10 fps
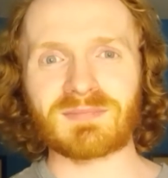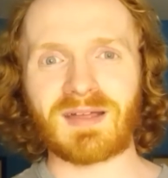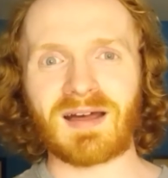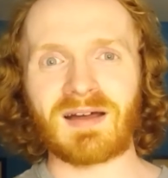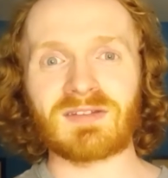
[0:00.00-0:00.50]

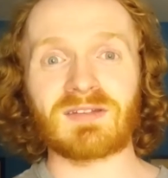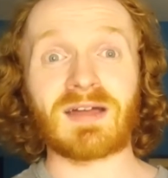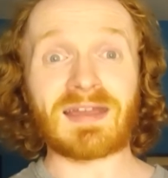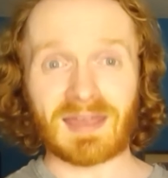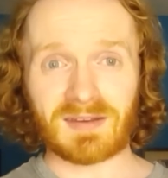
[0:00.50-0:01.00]
And
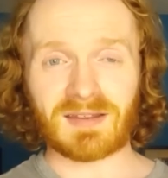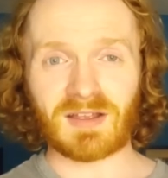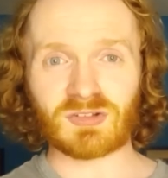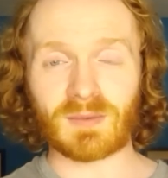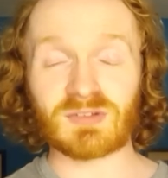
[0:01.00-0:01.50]
again,
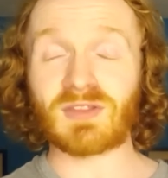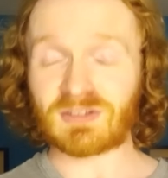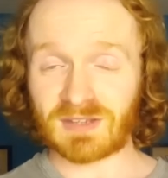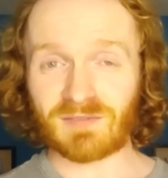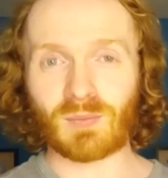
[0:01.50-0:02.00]
as always, thanks
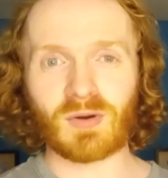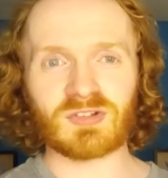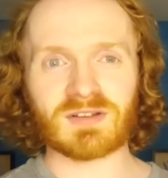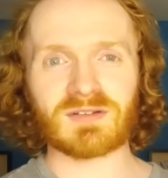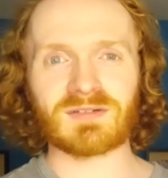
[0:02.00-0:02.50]
again for
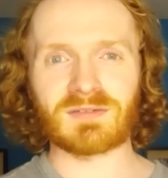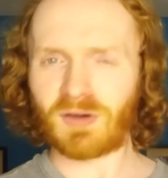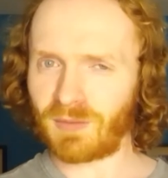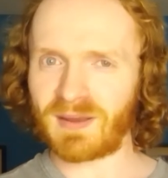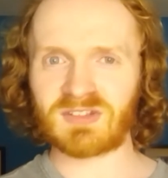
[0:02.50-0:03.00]
watching,
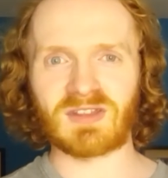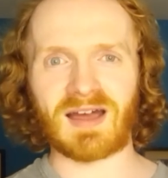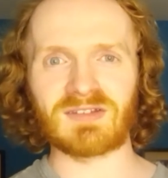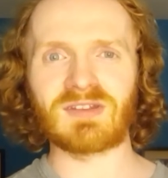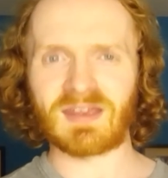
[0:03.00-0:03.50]
all the best,
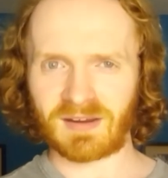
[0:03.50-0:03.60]
and take